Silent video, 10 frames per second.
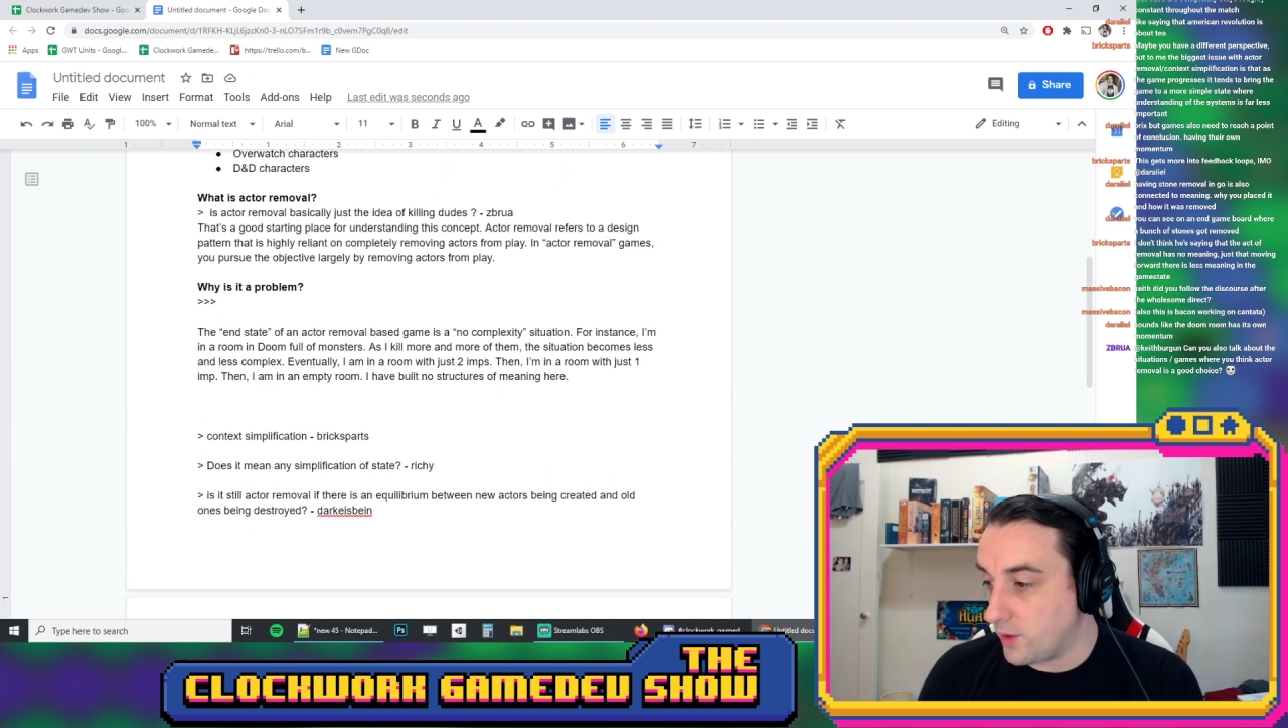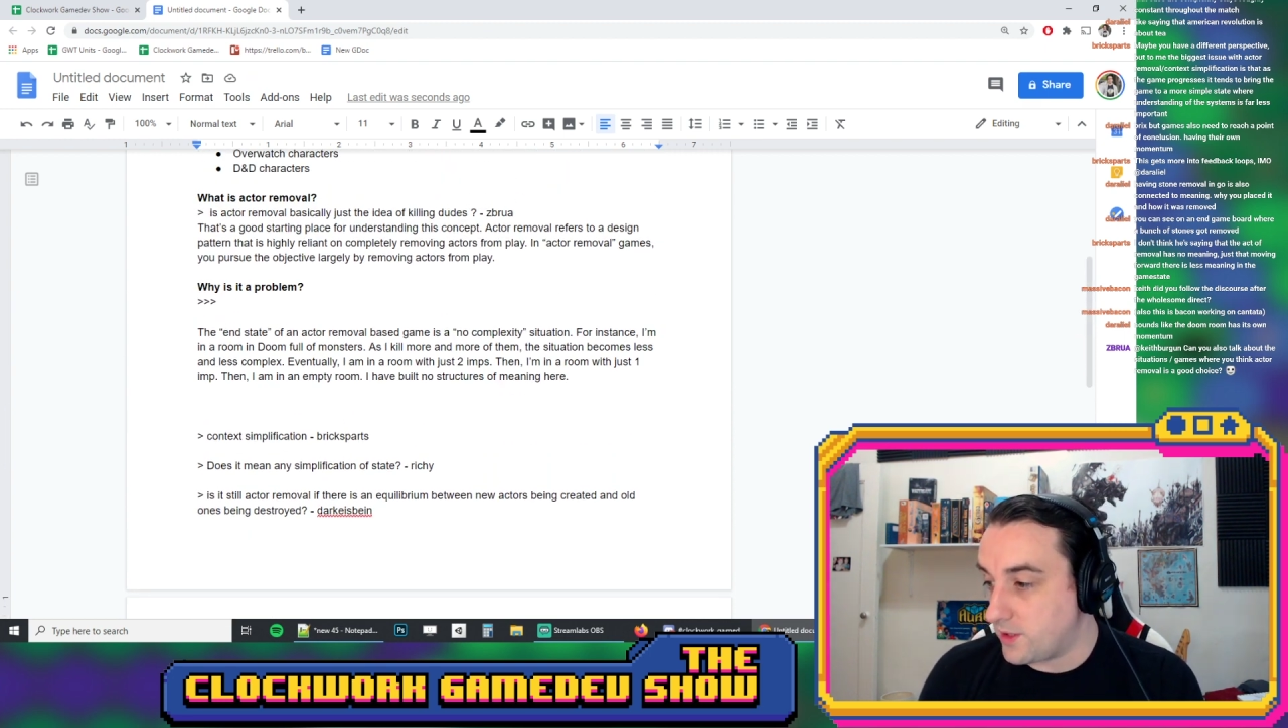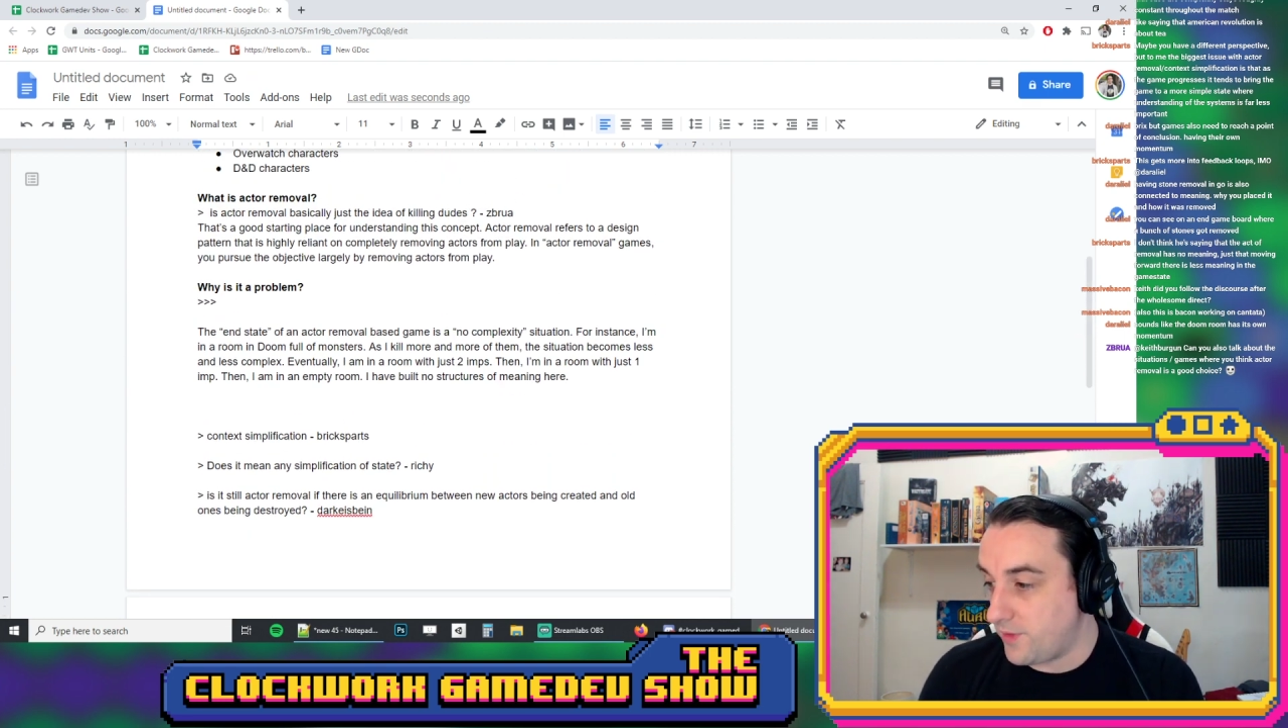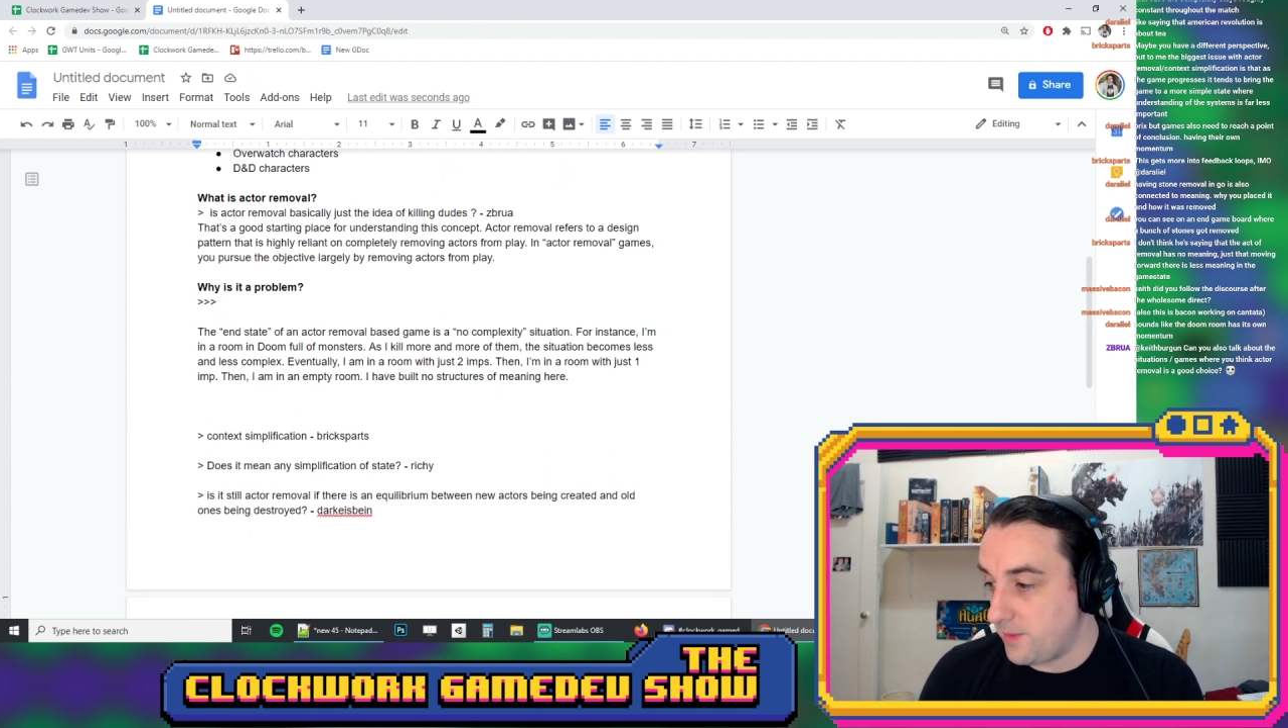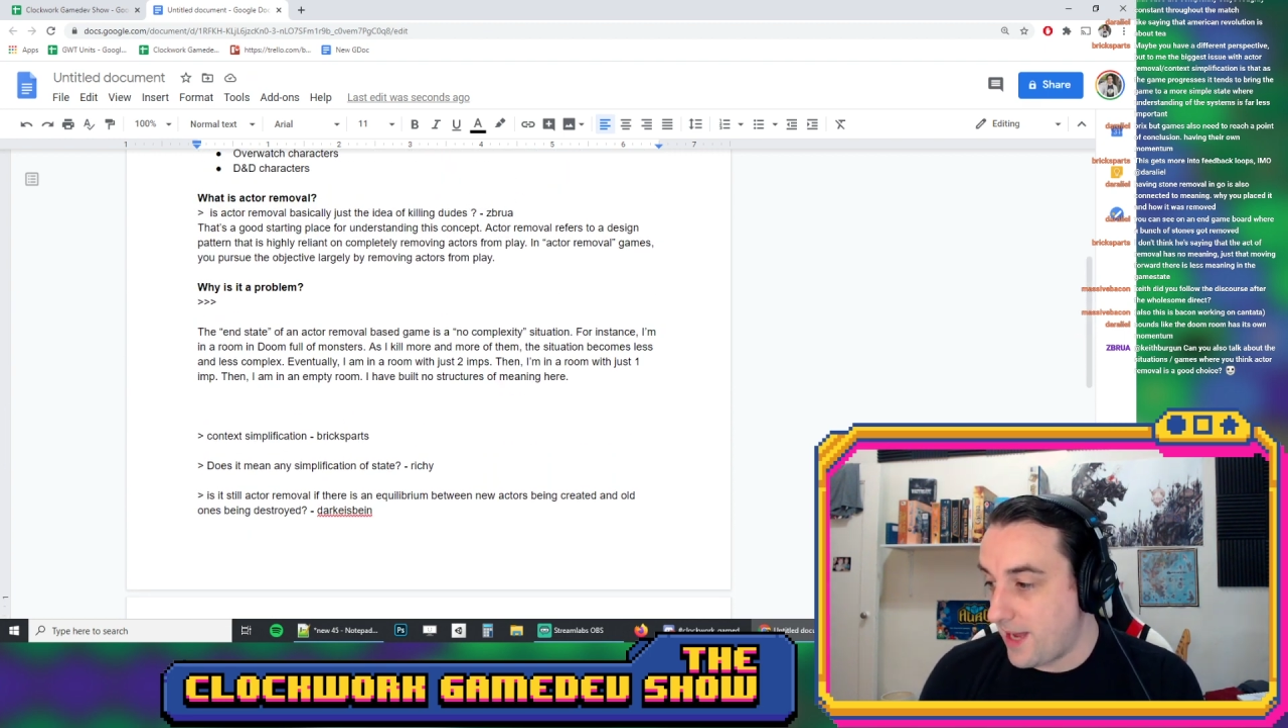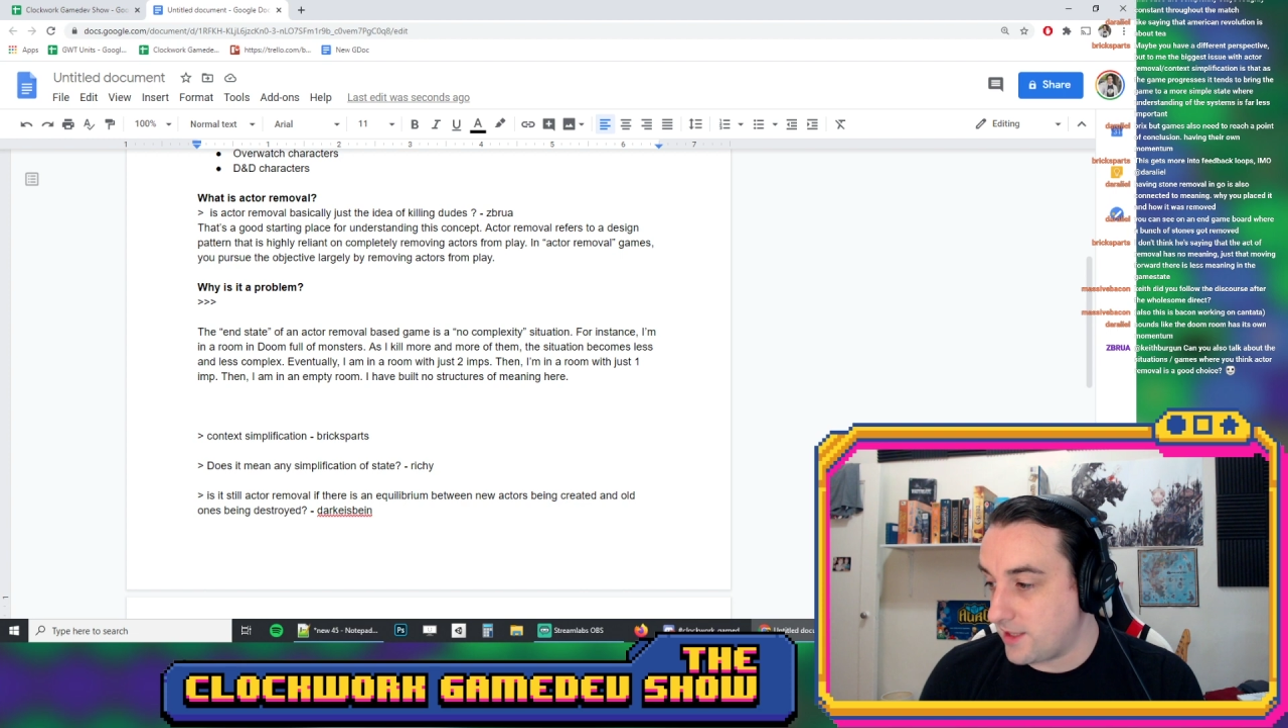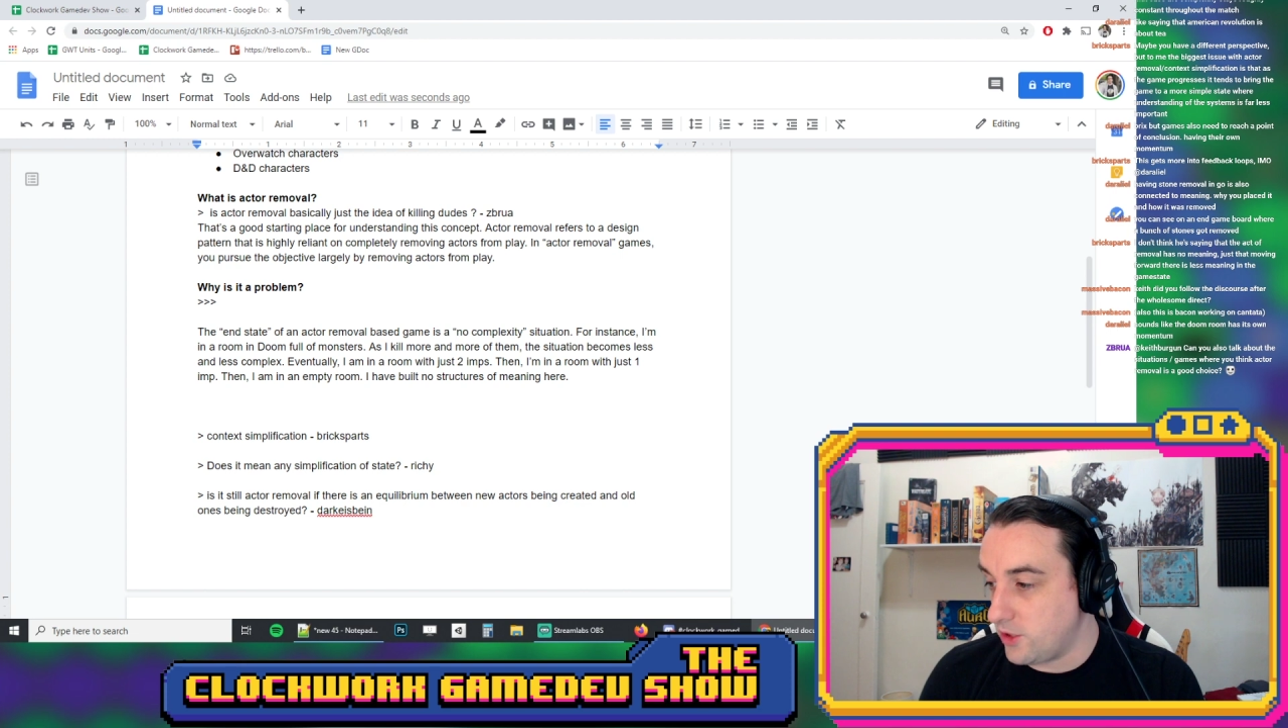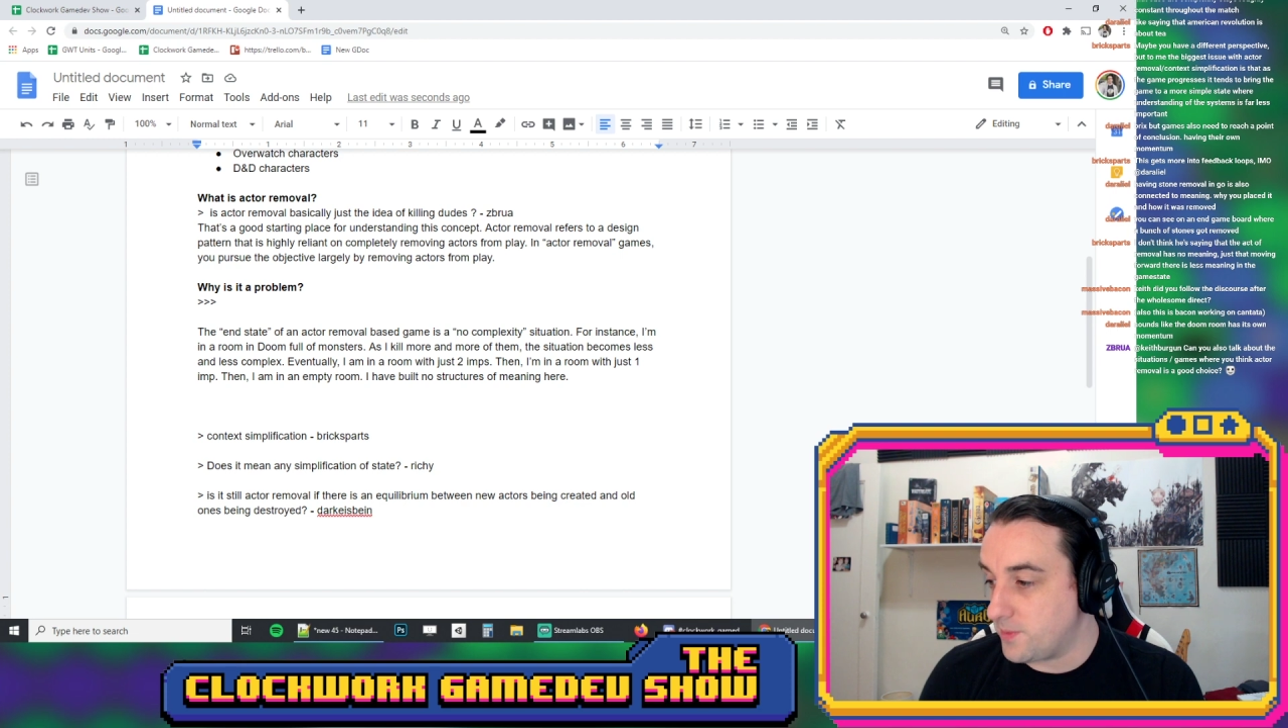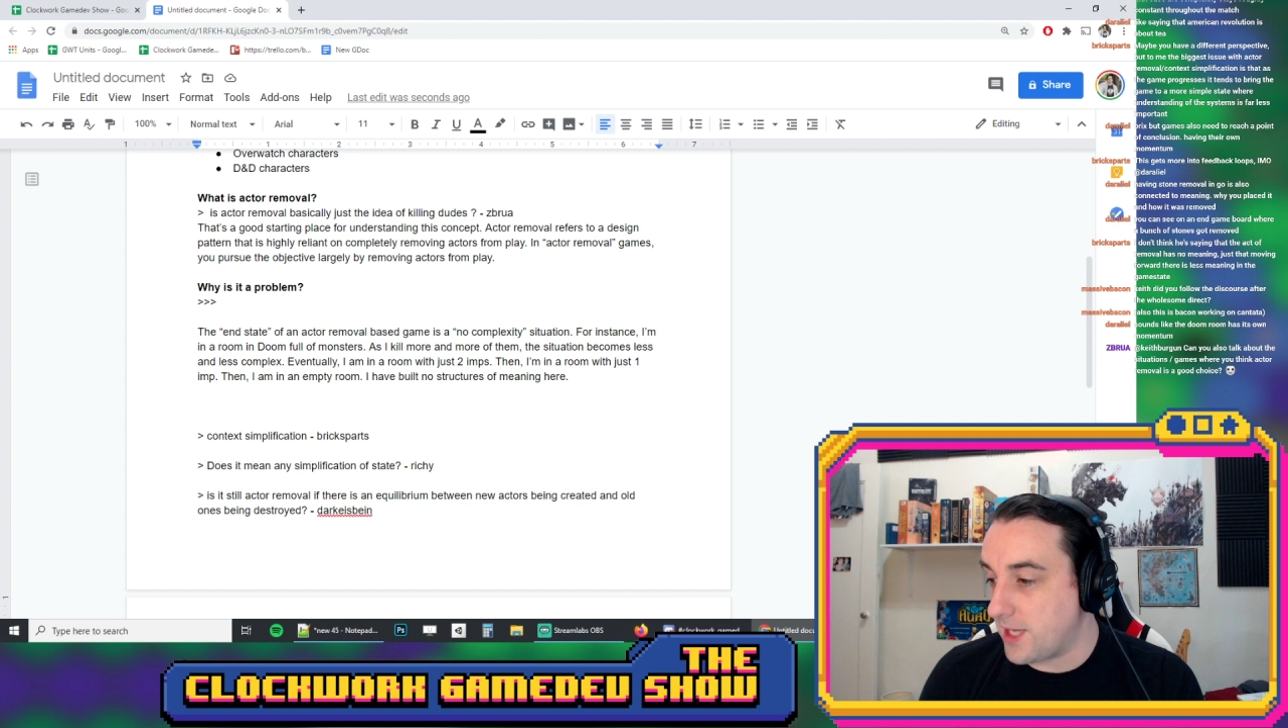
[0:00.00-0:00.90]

into feedback loops,